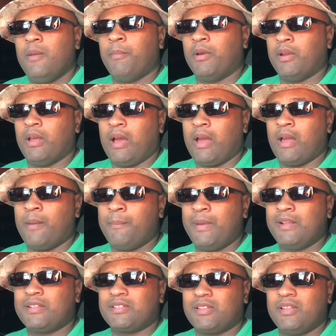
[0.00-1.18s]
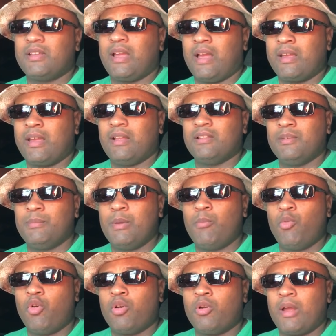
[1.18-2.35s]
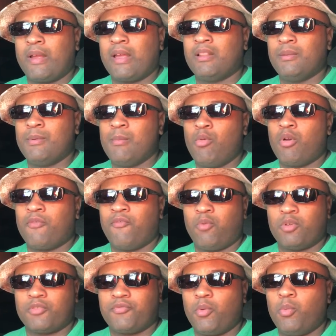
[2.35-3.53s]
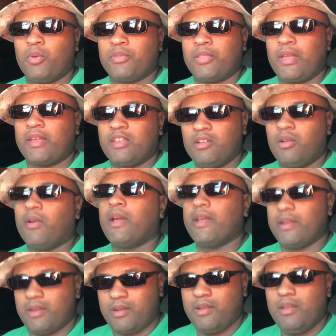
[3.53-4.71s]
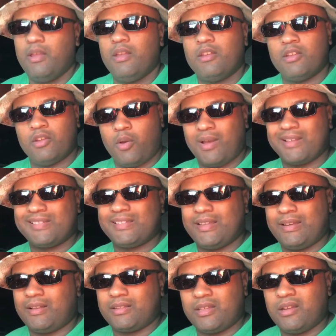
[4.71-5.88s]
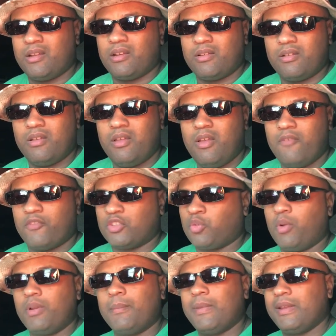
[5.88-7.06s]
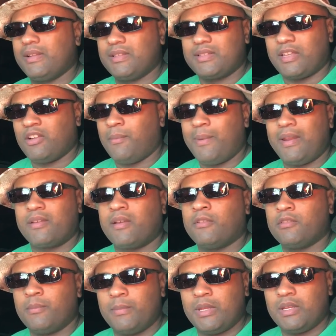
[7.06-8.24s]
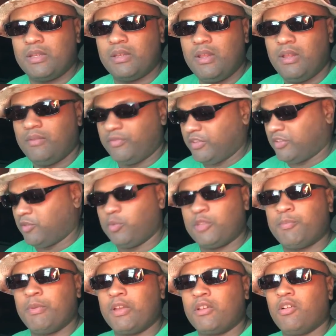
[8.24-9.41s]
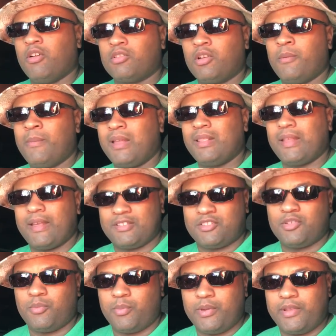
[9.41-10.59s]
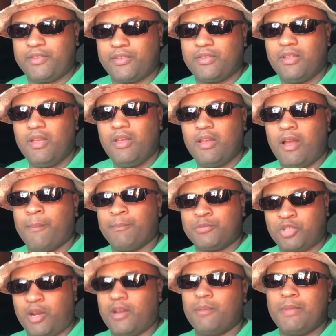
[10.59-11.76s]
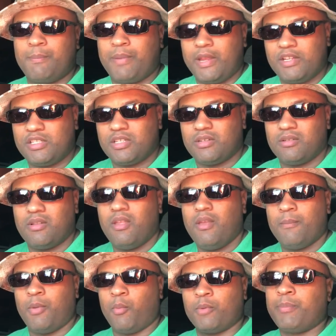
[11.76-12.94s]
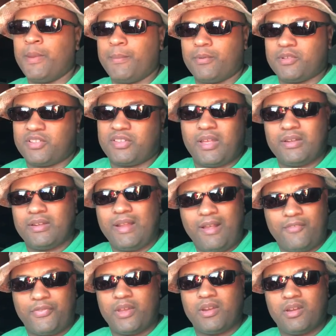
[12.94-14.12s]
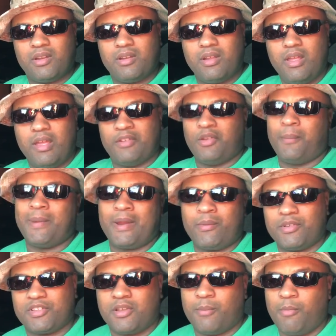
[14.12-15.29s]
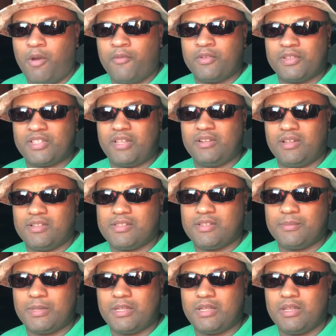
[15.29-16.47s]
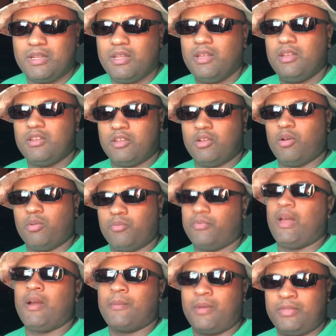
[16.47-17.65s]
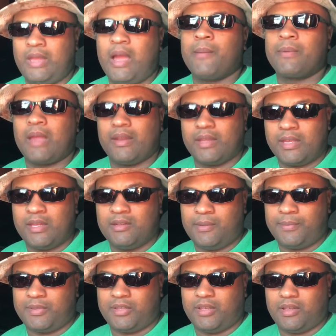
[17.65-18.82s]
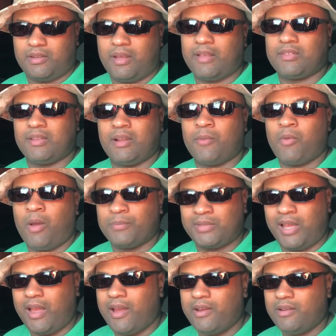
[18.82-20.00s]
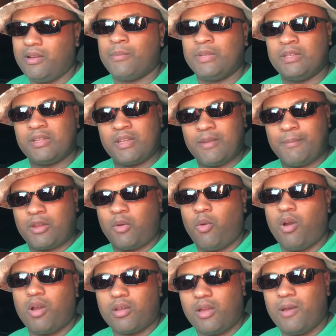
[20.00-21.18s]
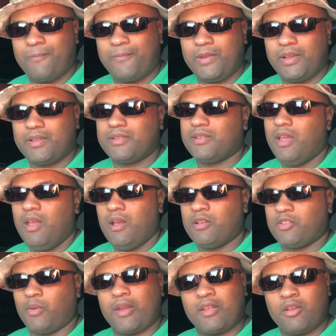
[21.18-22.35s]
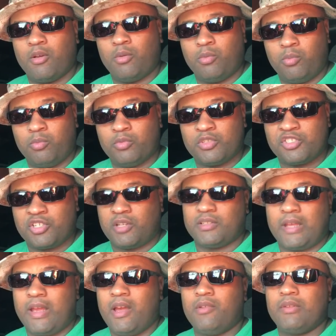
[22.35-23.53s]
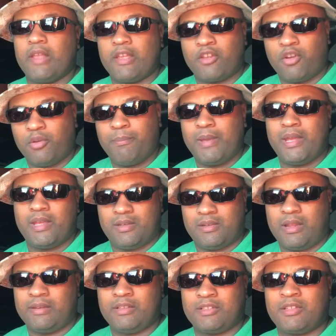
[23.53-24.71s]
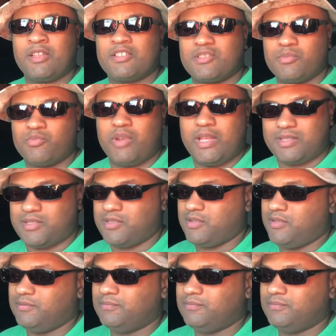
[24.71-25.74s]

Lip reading: But I got a little bit more forceful with, like, hey, I sat out there for 20 minutes, ain't nobody come to me. This is what's been going on my last 2 weeks. I'm trying to be patient, but when people are standing out there and nobody wants to come over and say nothing to me, now I'm kind of getting upset. I said I'm tired. I need to get my Qualcomm fixed so I can go shut down and go to bed. I need to get some rest.